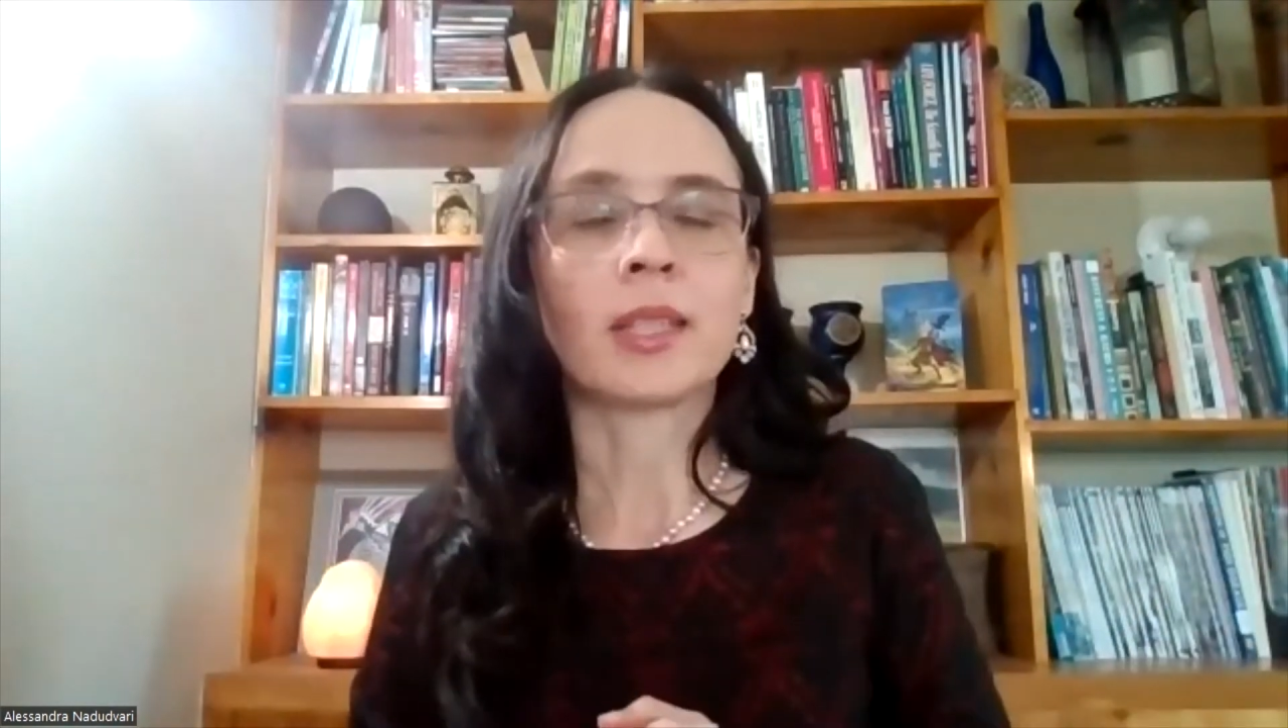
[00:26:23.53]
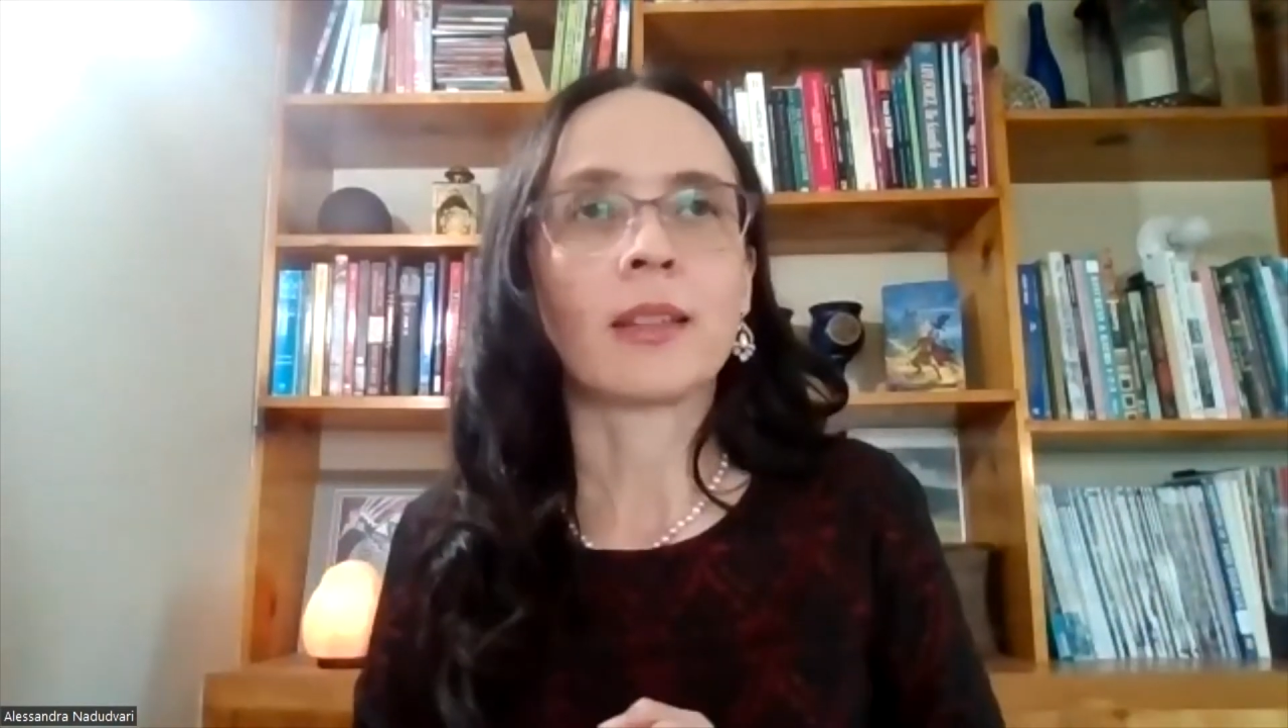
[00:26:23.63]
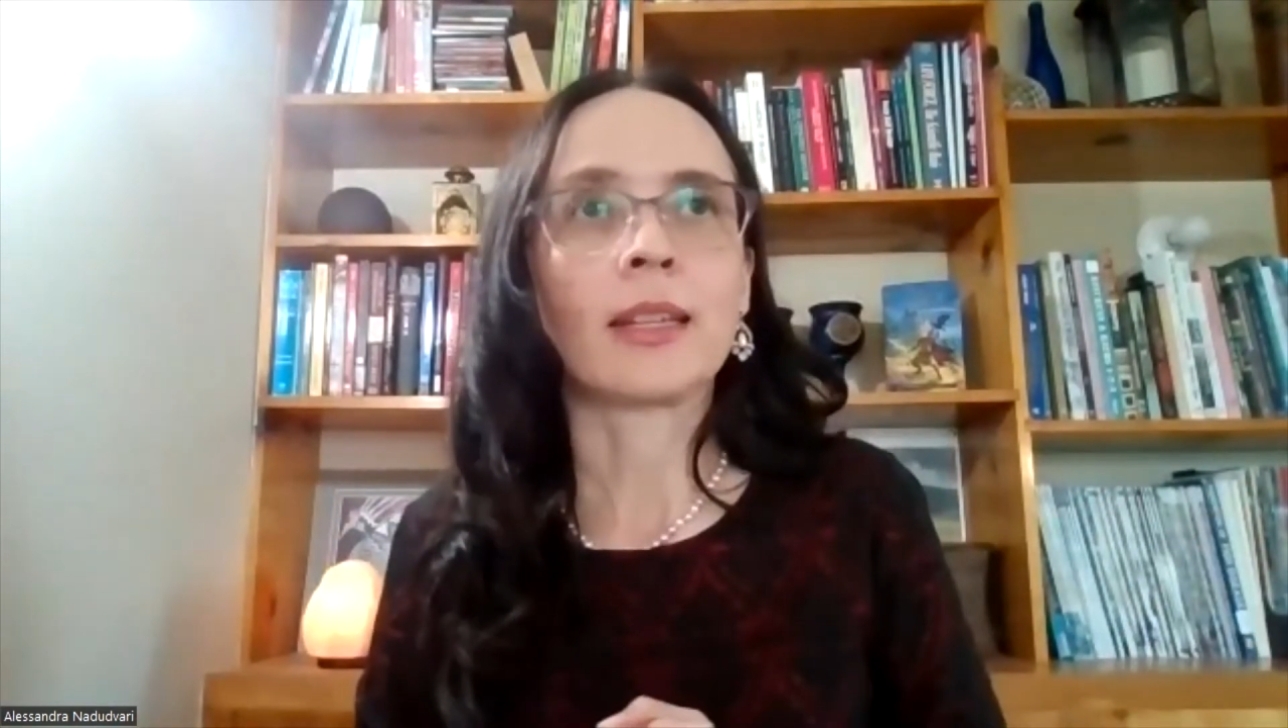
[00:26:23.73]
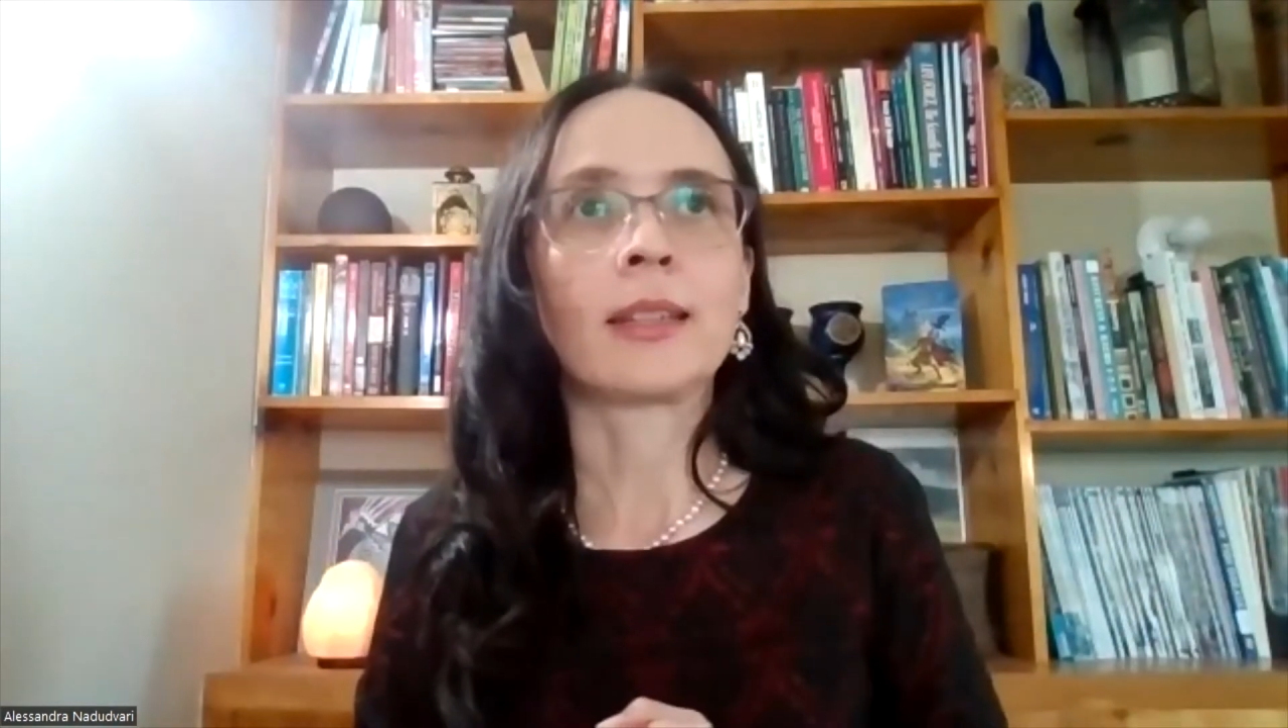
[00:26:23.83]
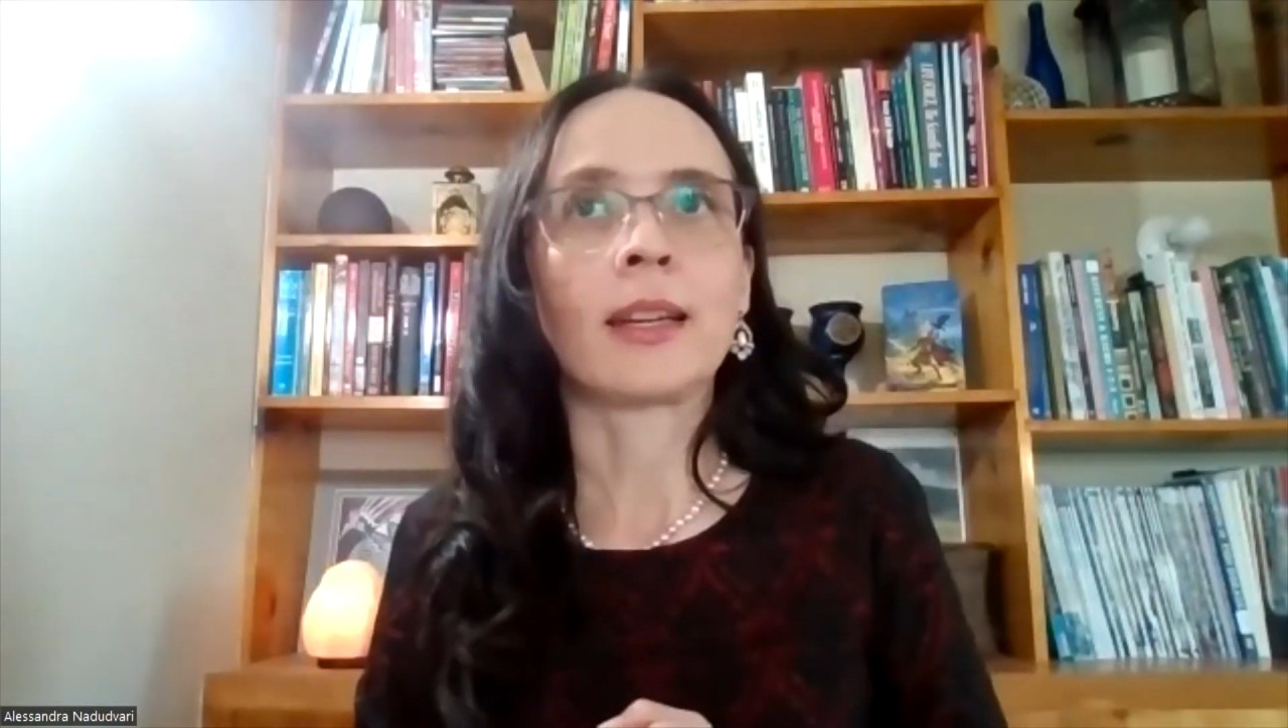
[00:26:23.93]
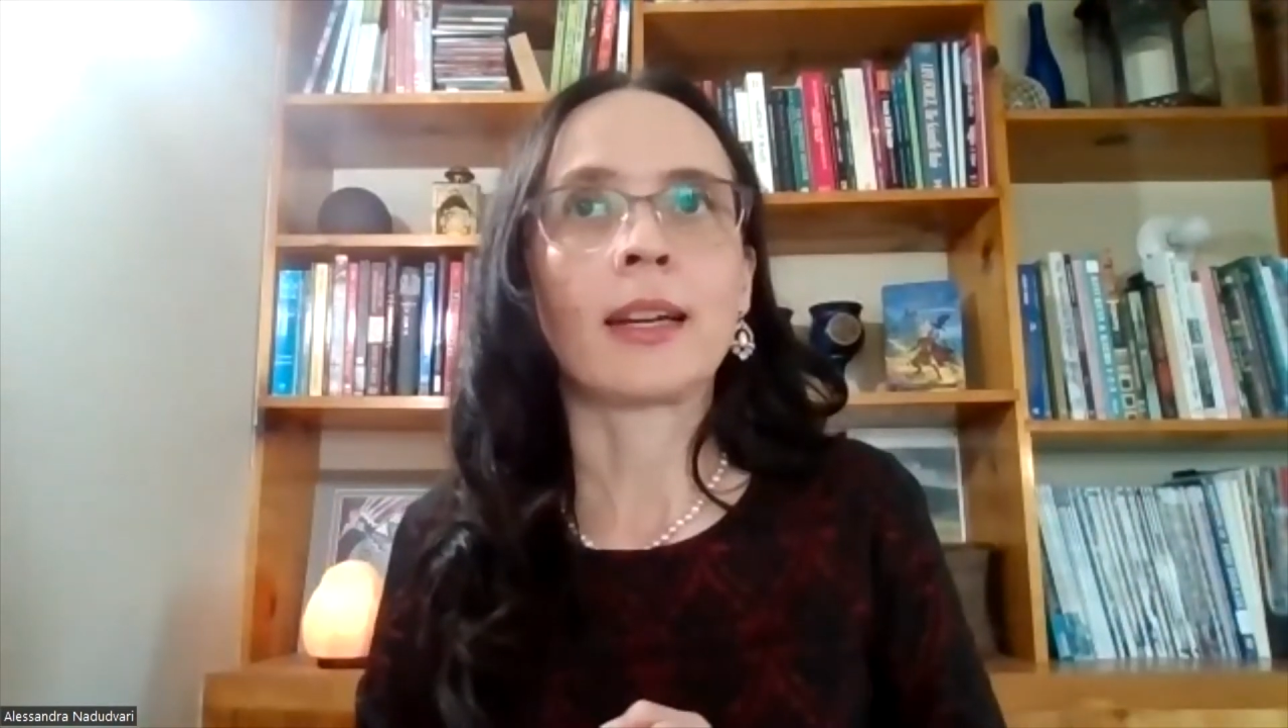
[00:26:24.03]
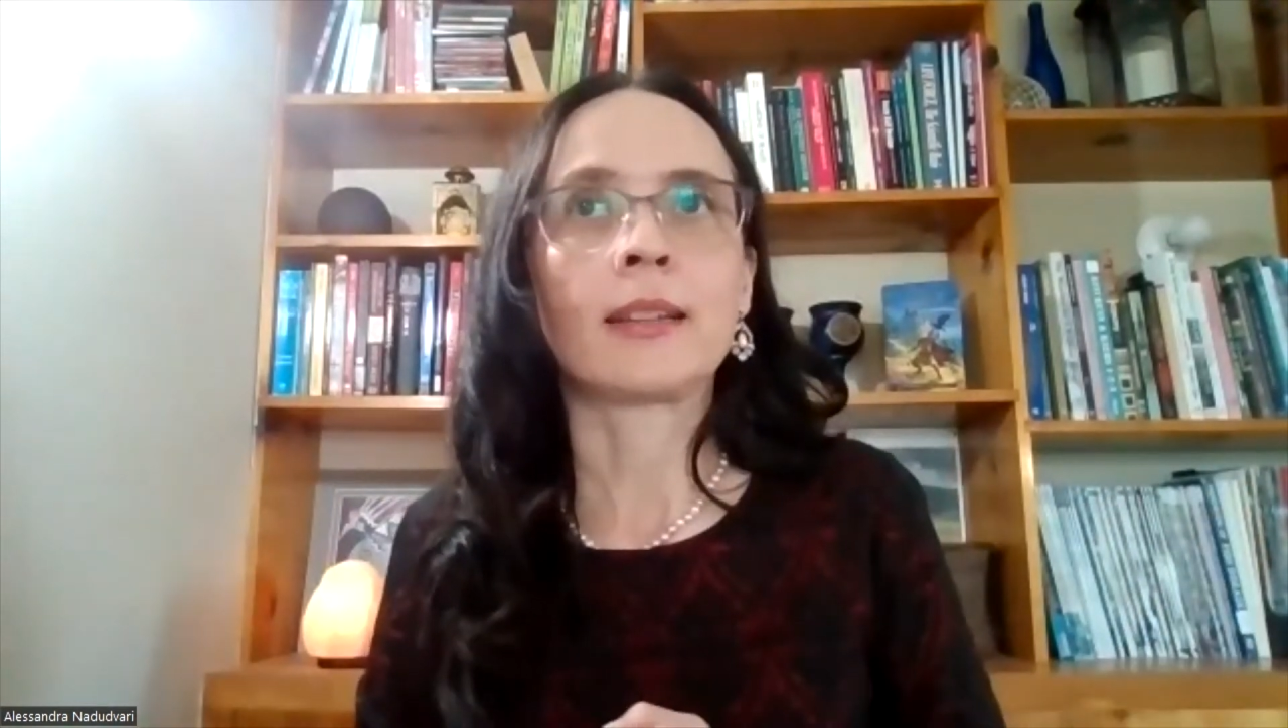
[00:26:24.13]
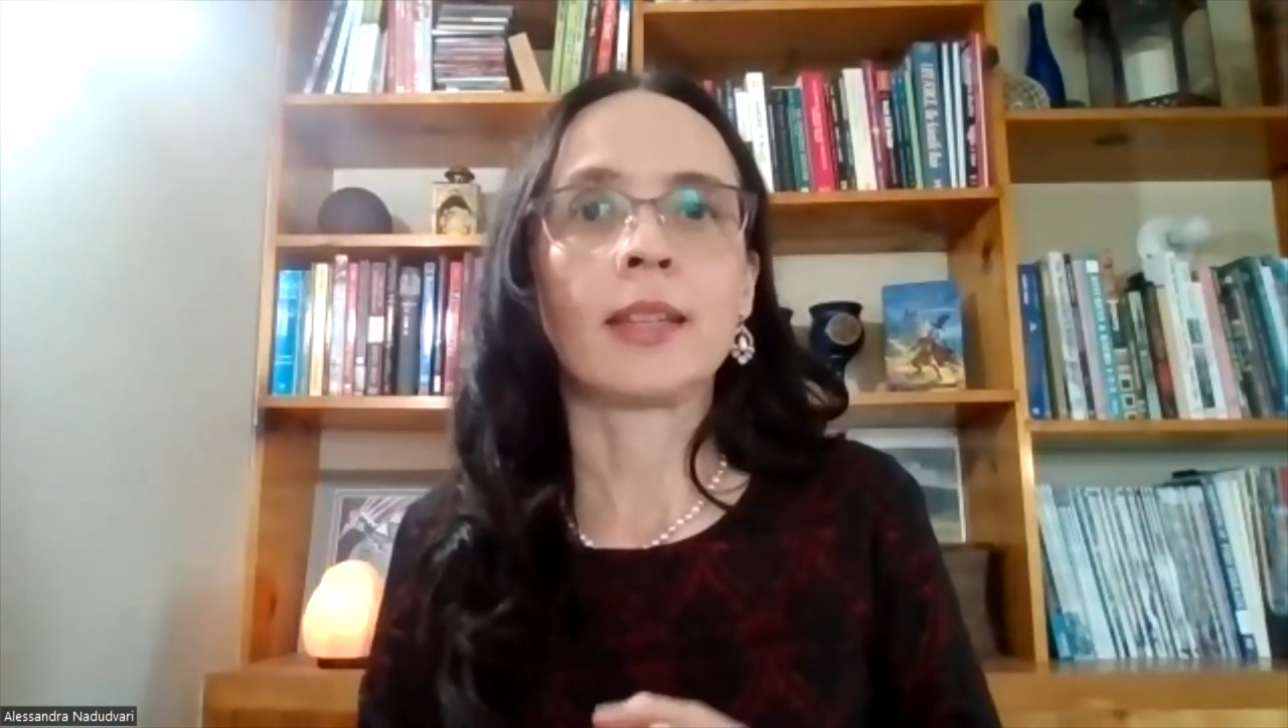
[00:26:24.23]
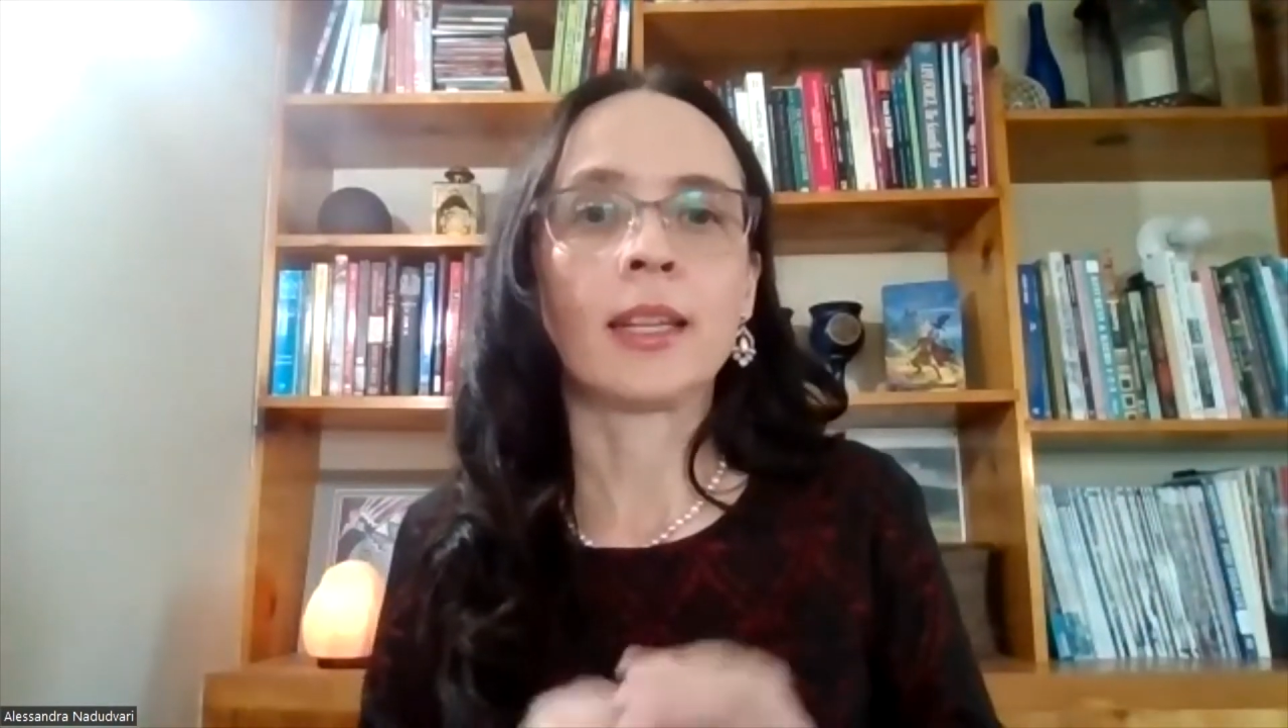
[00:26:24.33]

like that